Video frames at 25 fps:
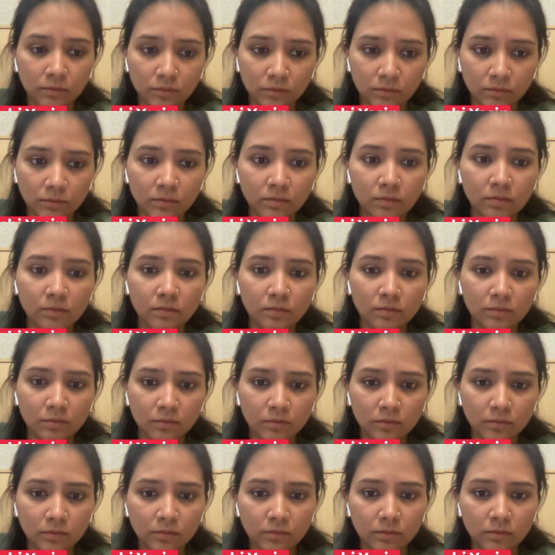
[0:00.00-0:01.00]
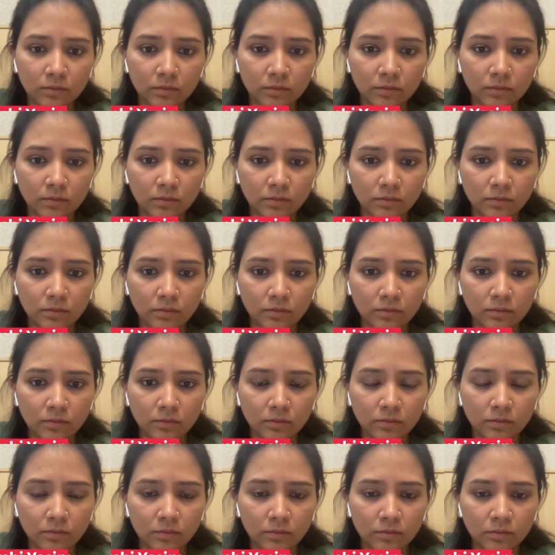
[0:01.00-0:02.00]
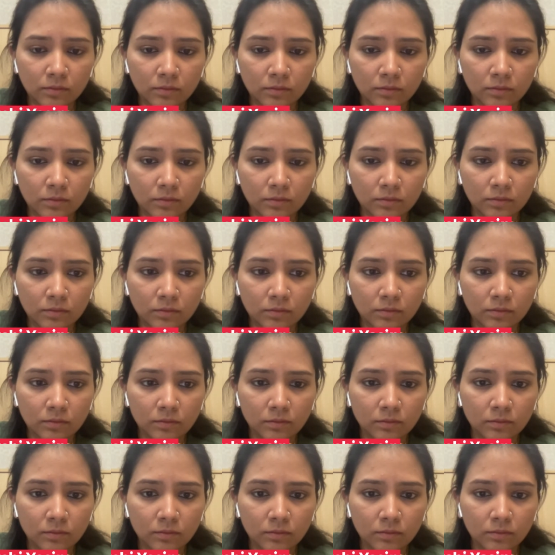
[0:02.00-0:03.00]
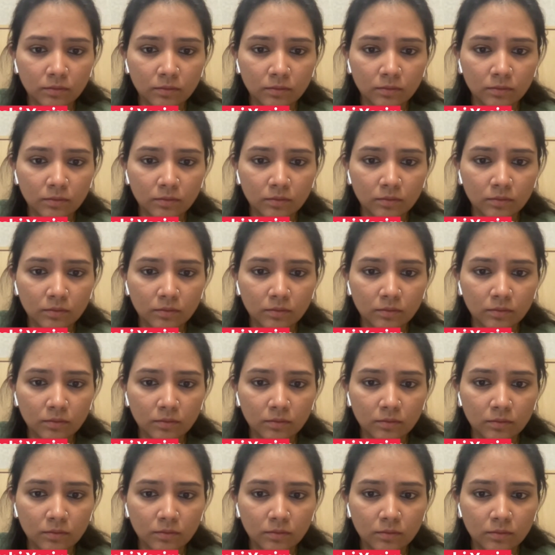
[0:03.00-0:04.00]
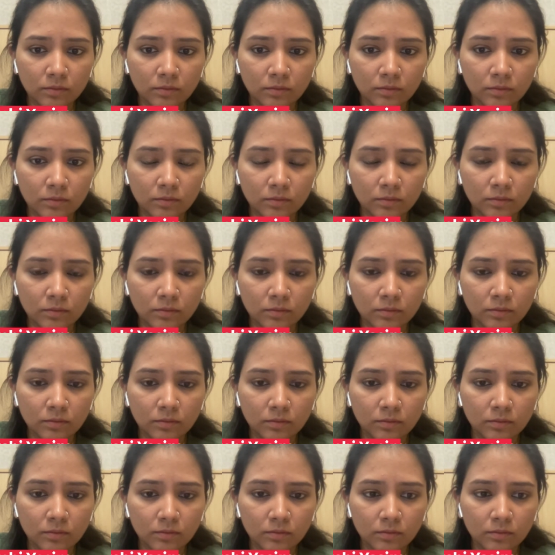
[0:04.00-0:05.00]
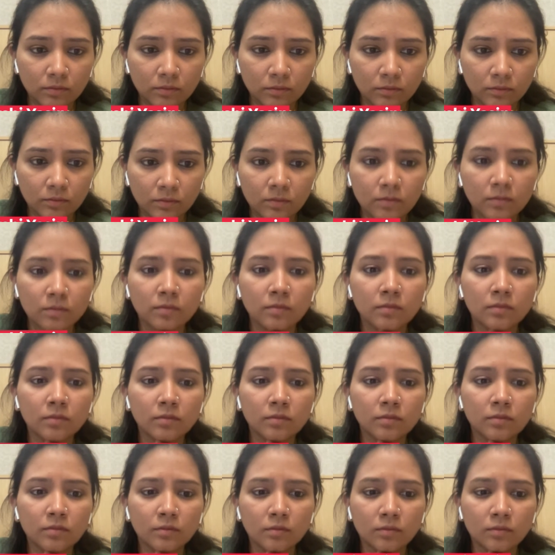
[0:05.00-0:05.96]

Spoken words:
(not speaking)